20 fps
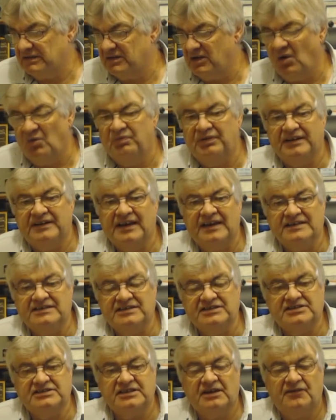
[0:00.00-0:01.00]

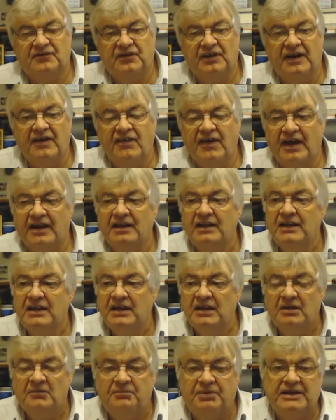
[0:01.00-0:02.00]
complicated stuff like that.
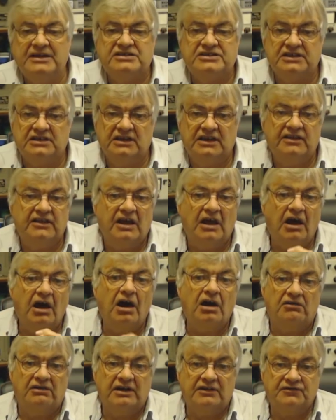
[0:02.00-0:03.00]
Basically, the
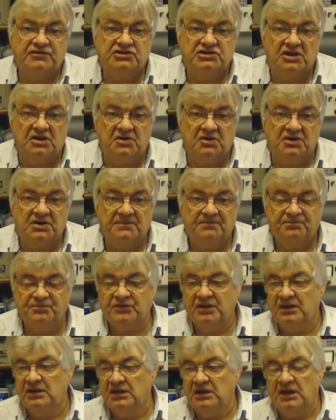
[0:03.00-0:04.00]
RF choke,
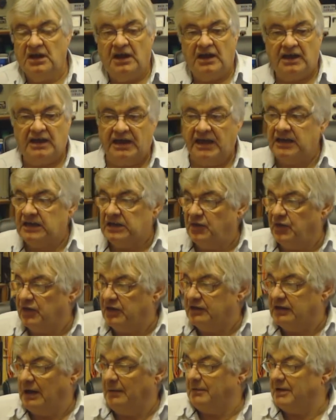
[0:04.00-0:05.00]

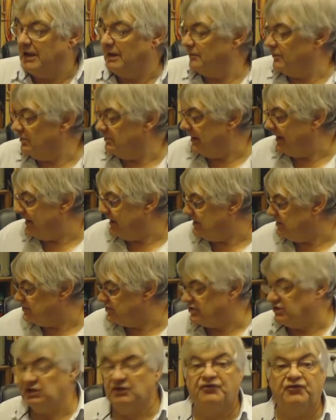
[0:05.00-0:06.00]
anything coming up the
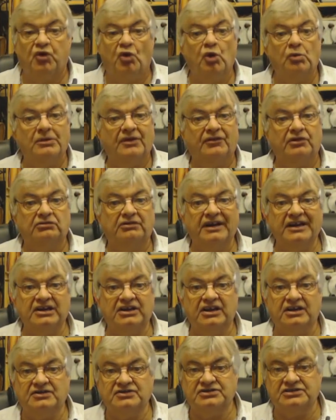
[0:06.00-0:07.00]
mains in the form of a
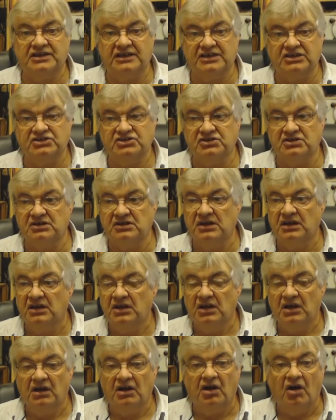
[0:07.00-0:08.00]
radio station
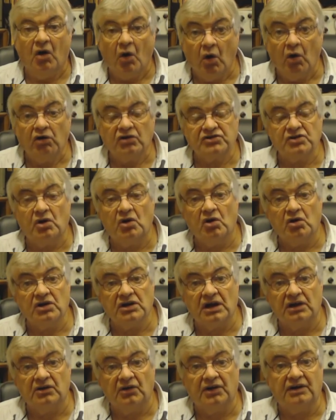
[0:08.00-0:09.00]
or
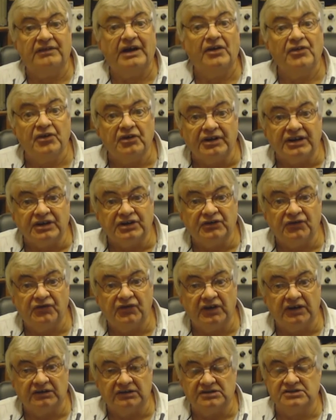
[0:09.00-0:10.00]
a lot of other
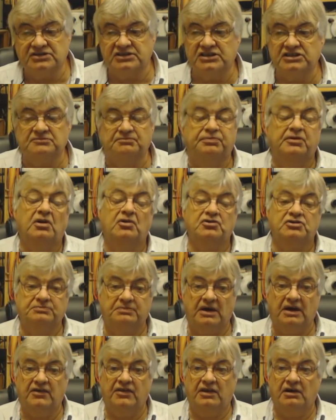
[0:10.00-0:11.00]
interference is blocked
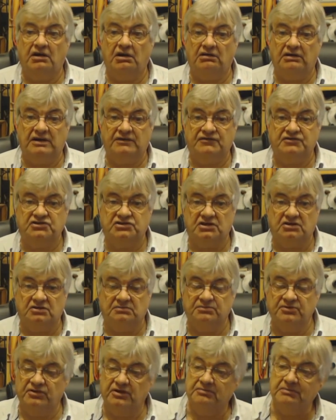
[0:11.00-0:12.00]
by the RF
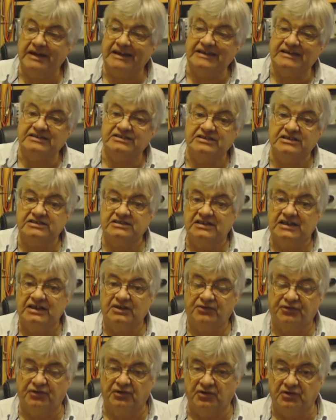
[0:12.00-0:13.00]
choke, but the mains is
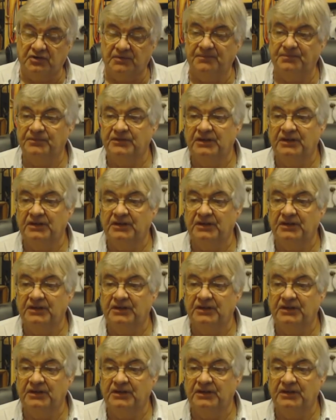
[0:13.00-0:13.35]
let through.